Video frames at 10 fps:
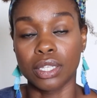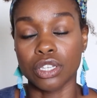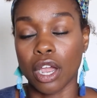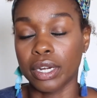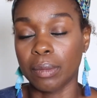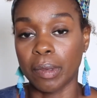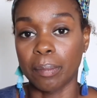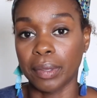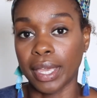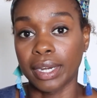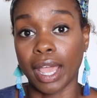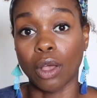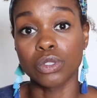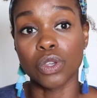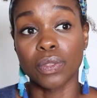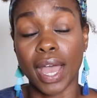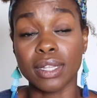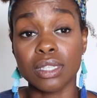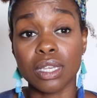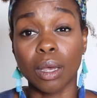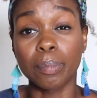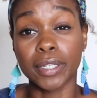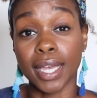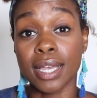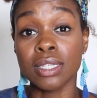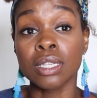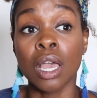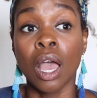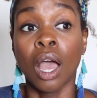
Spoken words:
It's already been planned out. So that's a plus.